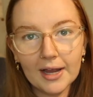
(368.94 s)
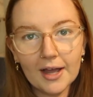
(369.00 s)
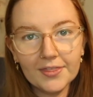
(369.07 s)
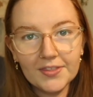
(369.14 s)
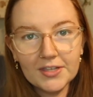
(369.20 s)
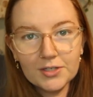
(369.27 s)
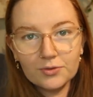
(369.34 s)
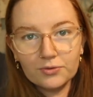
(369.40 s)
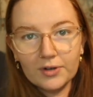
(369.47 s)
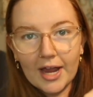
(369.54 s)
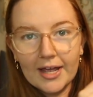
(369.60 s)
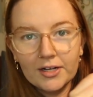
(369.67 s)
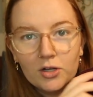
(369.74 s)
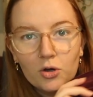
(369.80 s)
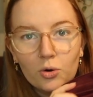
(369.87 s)
I got these
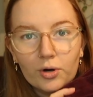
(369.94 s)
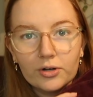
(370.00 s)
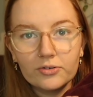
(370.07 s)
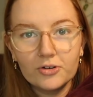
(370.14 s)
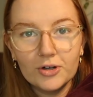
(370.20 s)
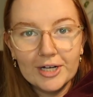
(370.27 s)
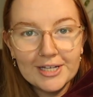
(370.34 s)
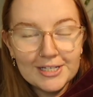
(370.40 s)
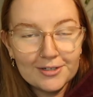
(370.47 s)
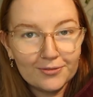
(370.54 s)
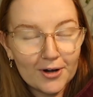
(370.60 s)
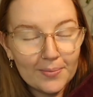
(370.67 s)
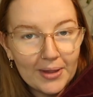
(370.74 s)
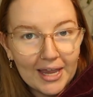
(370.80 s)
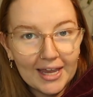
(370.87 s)
red corduroys
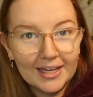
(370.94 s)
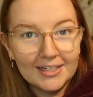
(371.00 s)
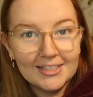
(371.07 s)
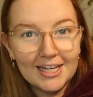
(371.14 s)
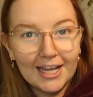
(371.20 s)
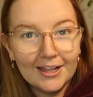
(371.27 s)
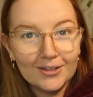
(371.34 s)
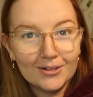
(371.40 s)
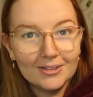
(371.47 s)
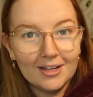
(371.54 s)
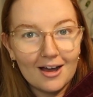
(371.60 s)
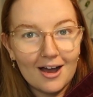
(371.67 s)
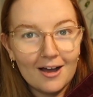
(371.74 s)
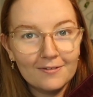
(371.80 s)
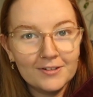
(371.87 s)
from Ann Taylor
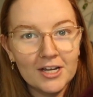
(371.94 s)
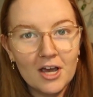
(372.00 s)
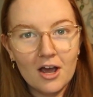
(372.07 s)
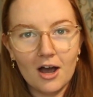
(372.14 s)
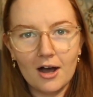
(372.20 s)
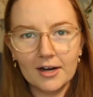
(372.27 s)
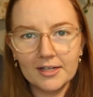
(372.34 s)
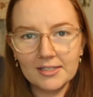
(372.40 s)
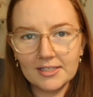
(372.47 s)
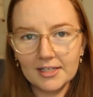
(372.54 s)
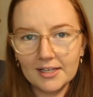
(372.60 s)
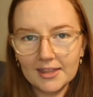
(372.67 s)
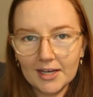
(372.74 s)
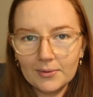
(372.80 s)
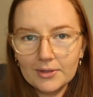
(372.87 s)
Loft.
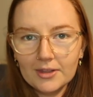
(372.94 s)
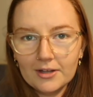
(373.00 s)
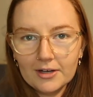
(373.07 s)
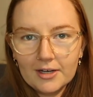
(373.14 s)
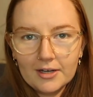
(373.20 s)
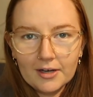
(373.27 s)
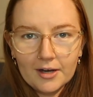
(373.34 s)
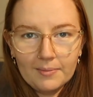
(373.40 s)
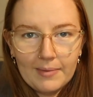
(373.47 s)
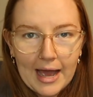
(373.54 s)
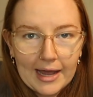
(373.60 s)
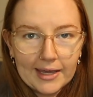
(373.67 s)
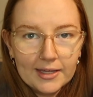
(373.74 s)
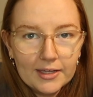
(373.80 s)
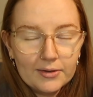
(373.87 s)
Honestly, they would look
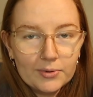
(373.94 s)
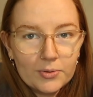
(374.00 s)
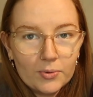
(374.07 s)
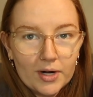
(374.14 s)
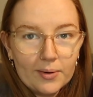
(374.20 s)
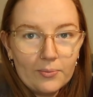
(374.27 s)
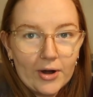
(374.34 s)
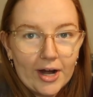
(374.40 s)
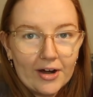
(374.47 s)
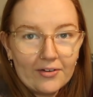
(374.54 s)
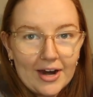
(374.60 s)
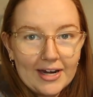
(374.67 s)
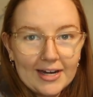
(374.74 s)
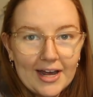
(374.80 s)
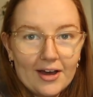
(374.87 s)
immaculate with what I'm wearing
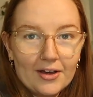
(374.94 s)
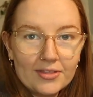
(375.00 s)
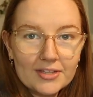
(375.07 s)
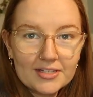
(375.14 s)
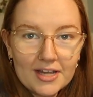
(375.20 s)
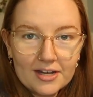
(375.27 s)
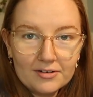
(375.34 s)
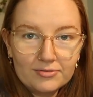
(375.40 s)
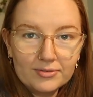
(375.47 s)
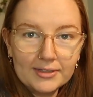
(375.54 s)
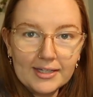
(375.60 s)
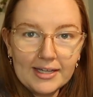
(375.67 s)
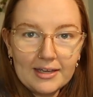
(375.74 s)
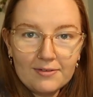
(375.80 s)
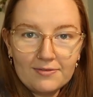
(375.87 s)
right now, this kind of
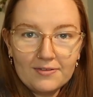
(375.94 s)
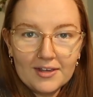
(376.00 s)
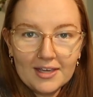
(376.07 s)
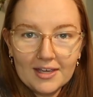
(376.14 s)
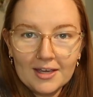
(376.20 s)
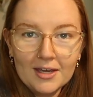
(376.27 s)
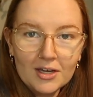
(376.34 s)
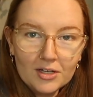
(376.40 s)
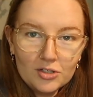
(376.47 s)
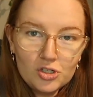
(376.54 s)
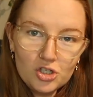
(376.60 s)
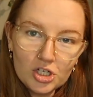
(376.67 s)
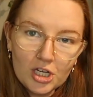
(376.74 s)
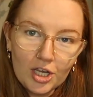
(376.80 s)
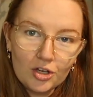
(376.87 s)
leafy
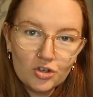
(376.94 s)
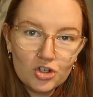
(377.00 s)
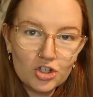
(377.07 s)
jean